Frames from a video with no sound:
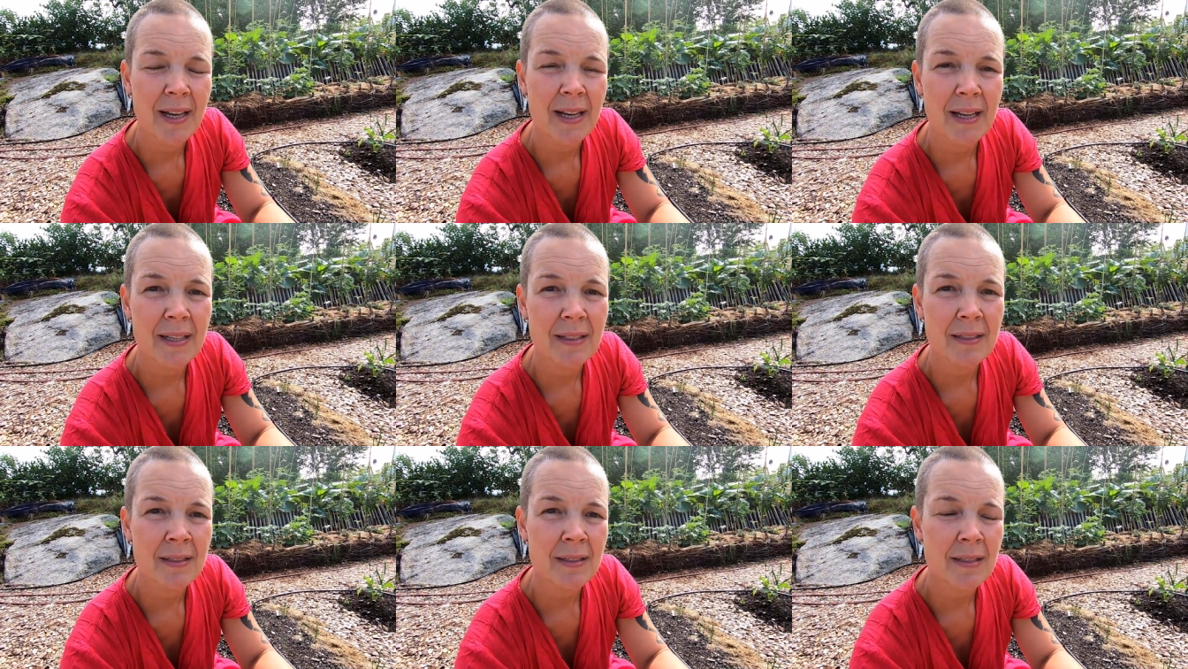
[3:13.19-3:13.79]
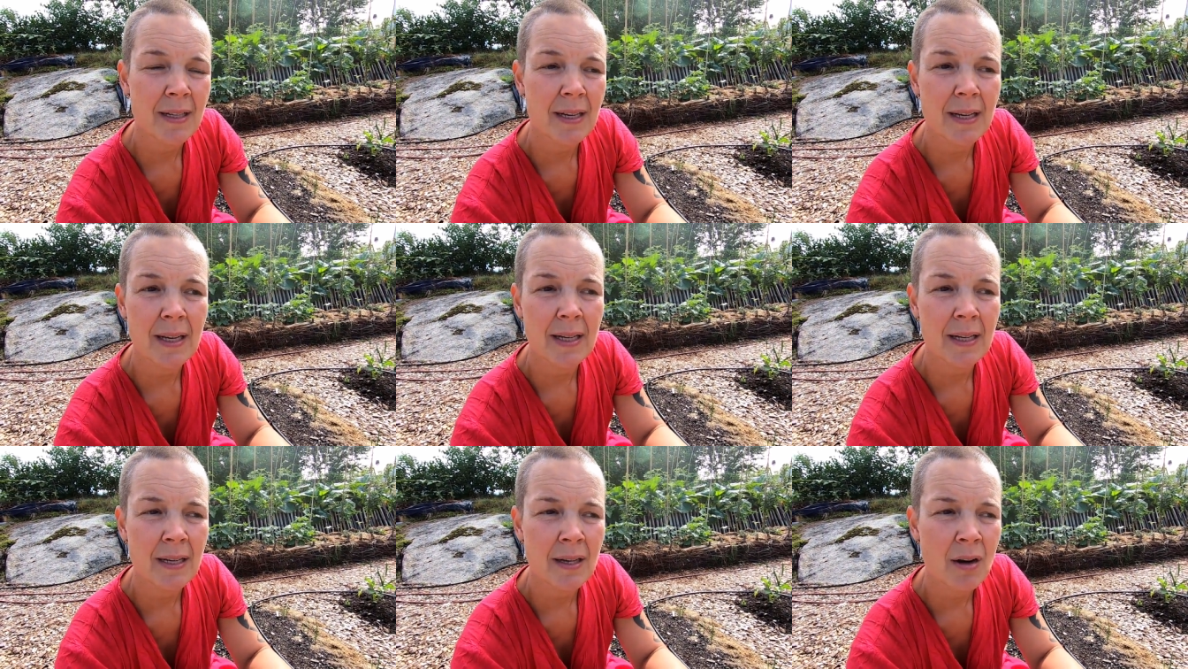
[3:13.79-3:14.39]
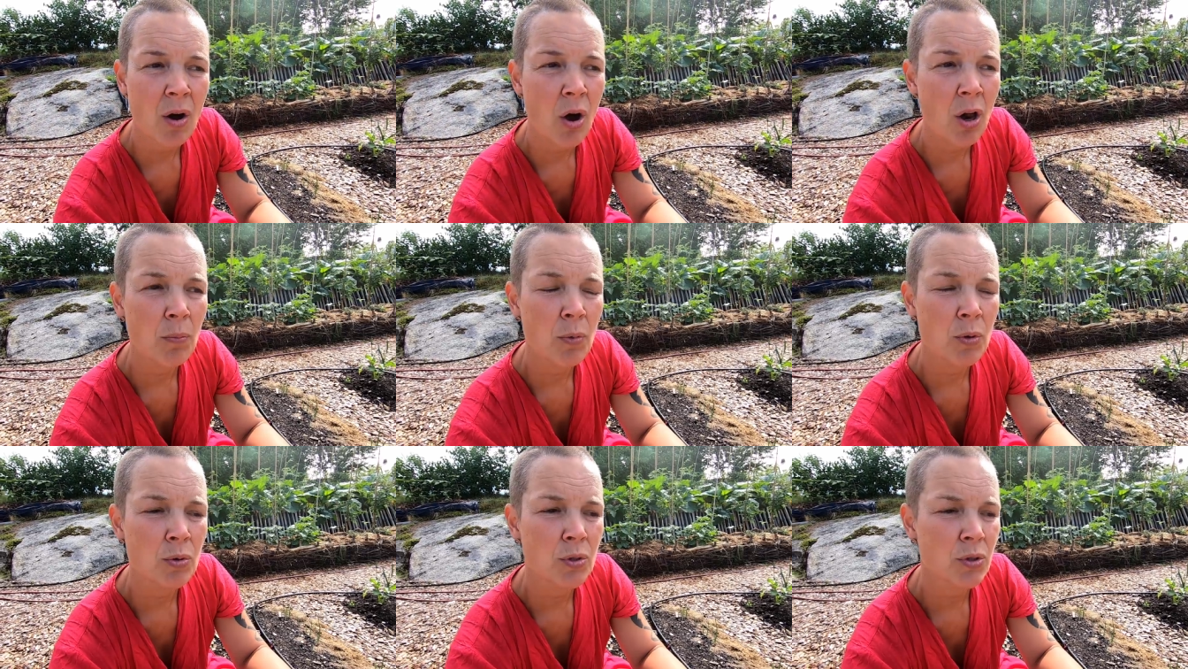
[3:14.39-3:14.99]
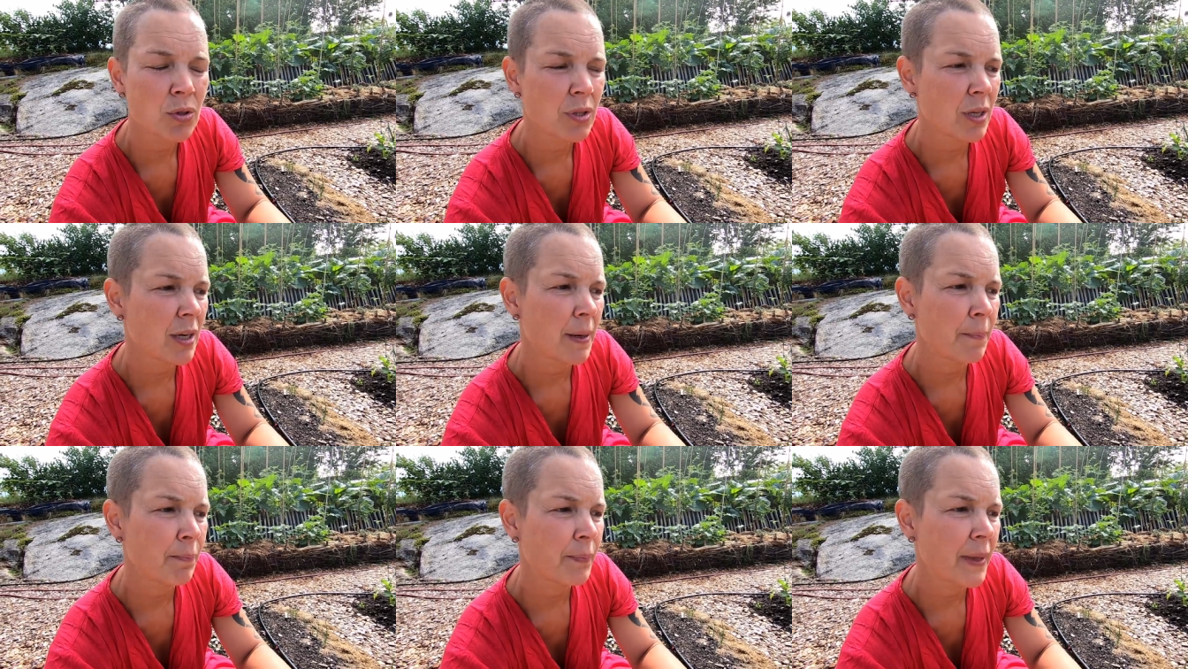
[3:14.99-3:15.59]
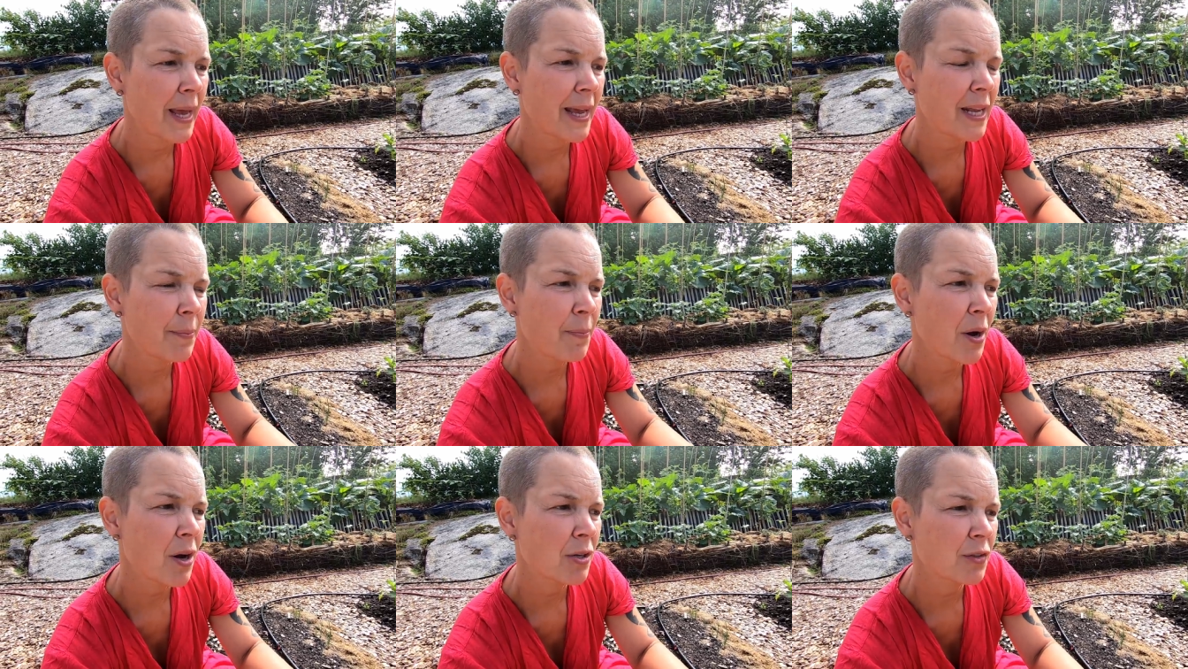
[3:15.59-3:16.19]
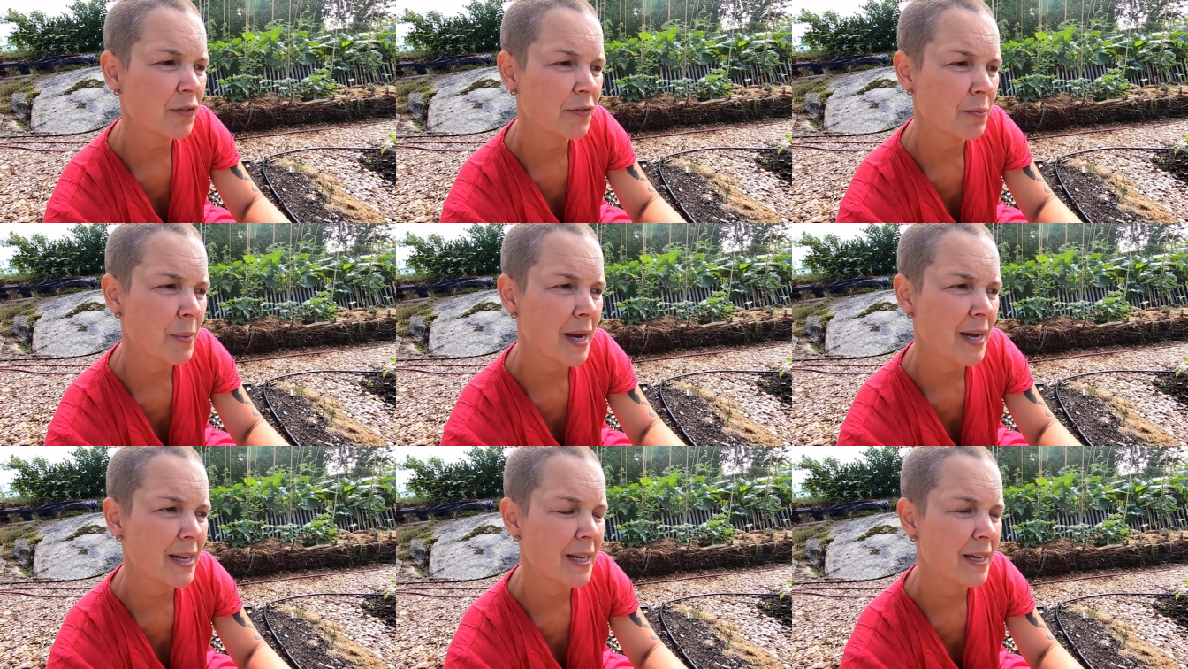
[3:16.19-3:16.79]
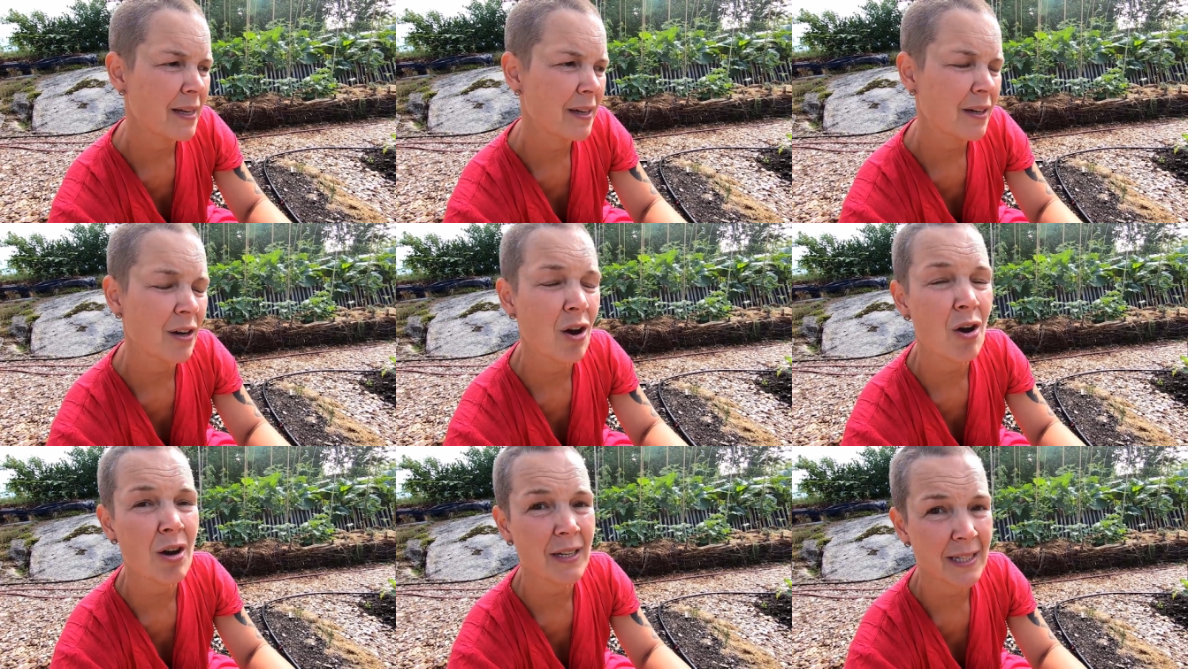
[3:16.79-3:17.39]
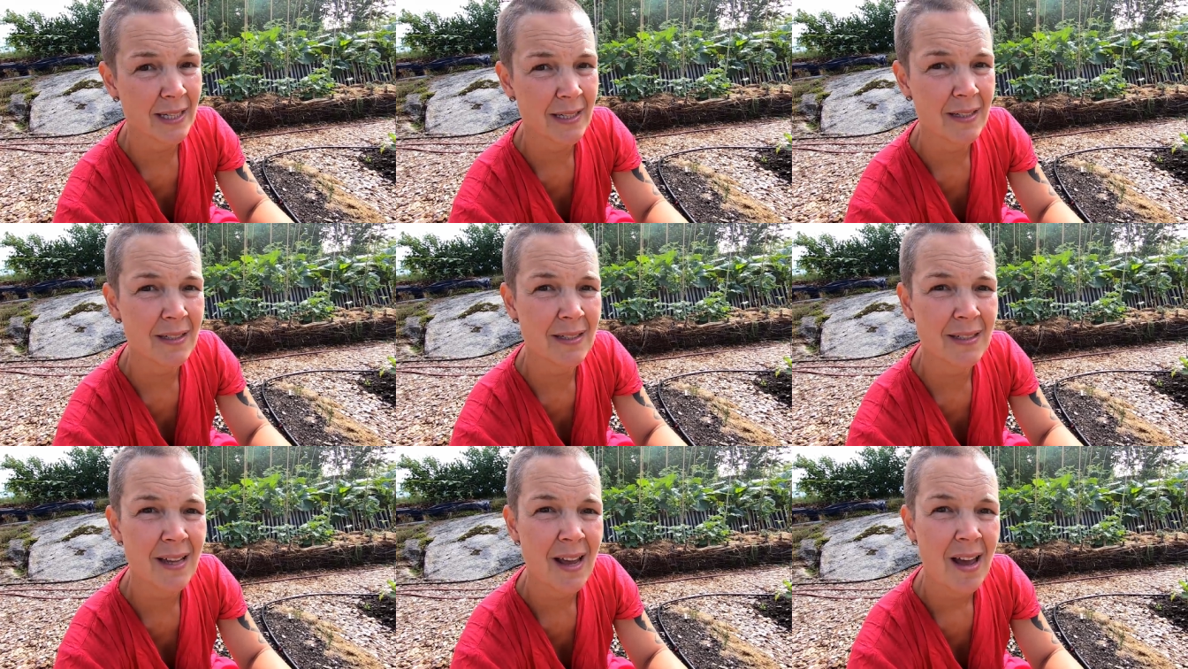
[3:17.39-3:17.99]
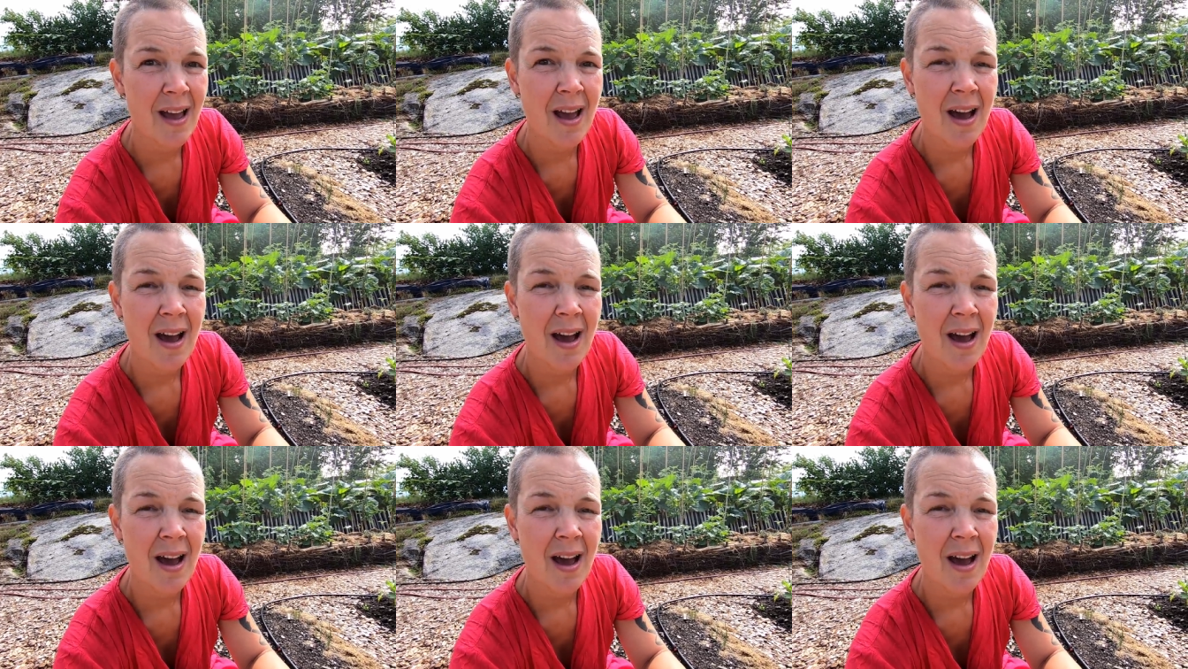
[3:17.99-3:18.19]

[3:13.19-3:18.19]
and in almost um, any part of my gardens